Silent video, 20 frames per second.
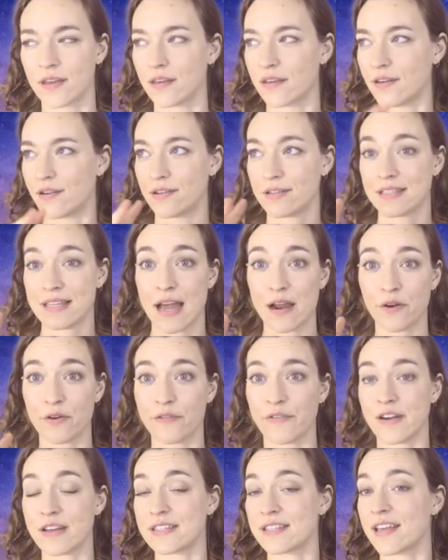
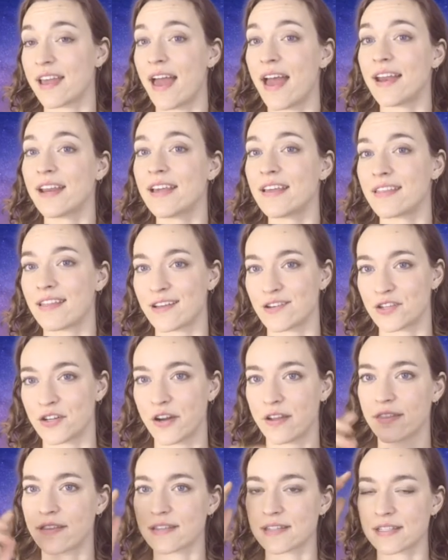sacrificing anything
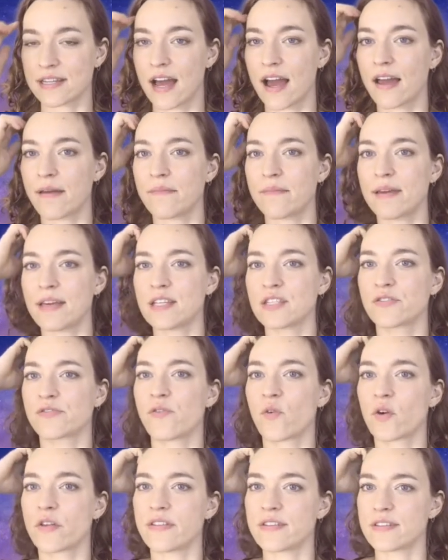during this time, is
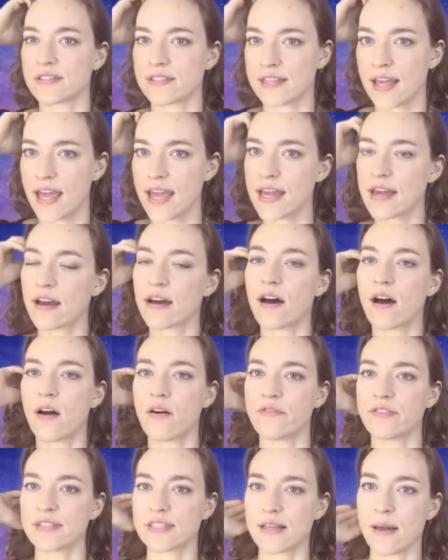for the sake
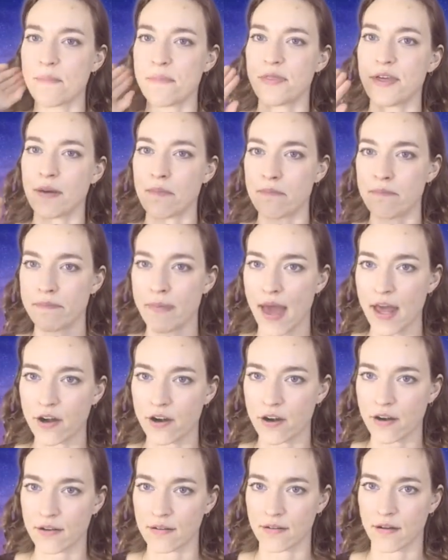of something
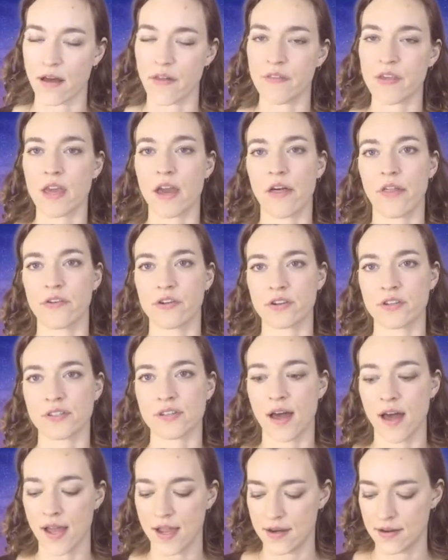better on the other
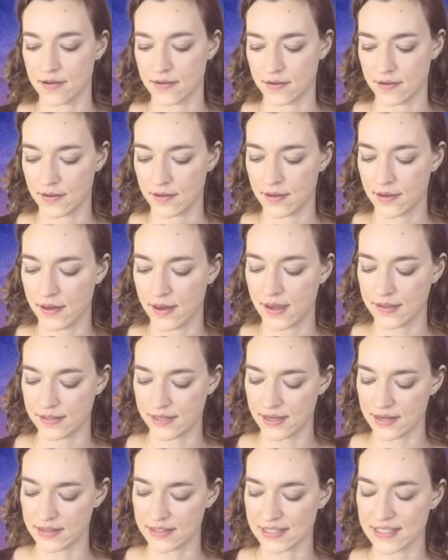side. It's
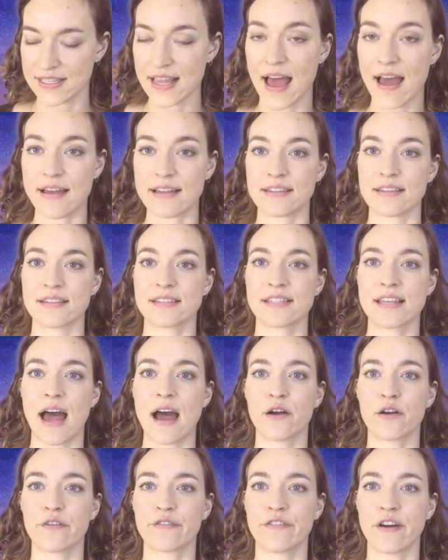a
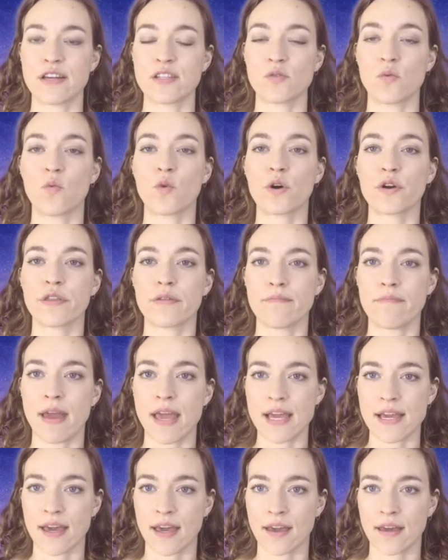sacrifice worth
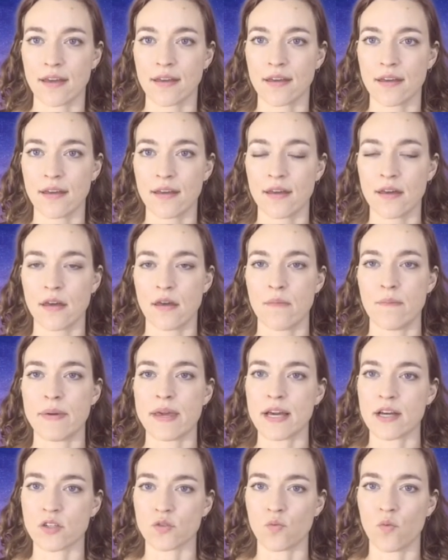making.
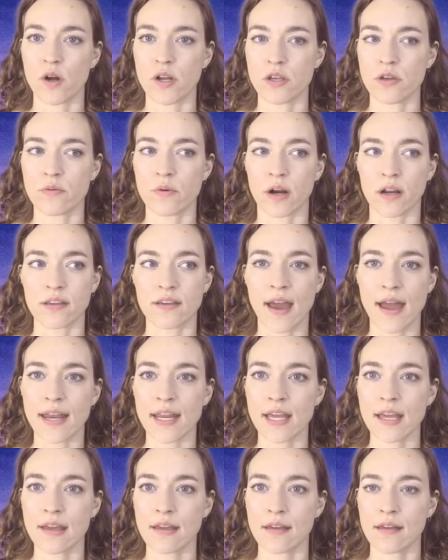Because what you are
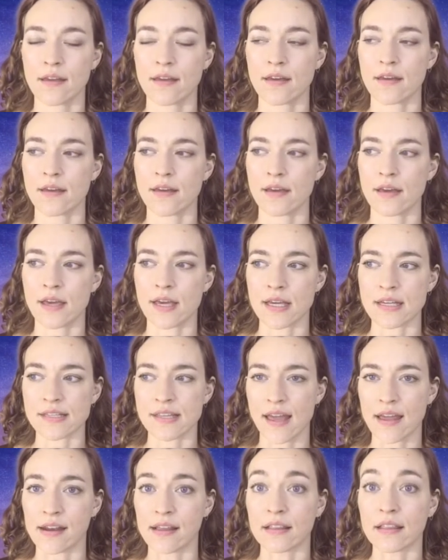getting is
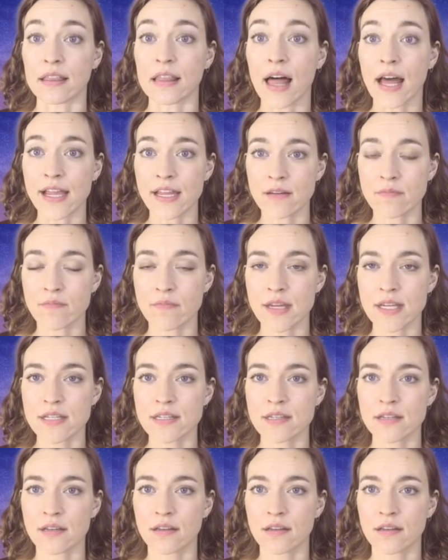an enlightenment